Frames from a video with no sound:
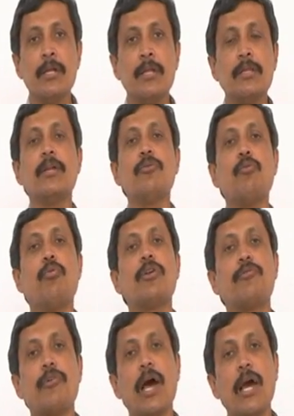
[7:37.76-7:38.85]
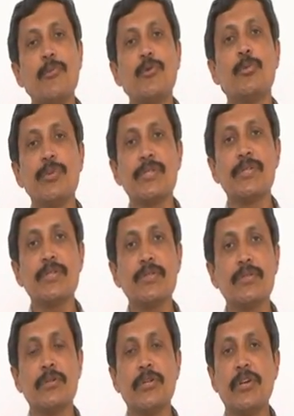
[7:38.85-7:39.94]
Then what for I am doing business?
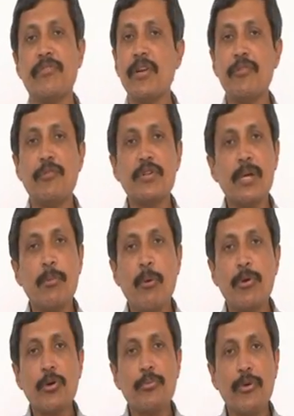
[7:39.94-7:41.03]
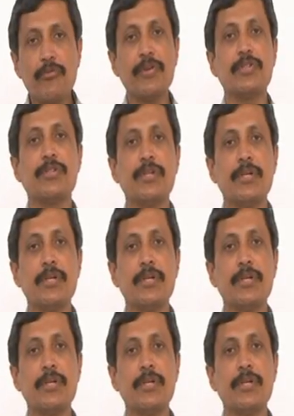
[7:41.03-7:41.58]
Definitely for some amount of profit.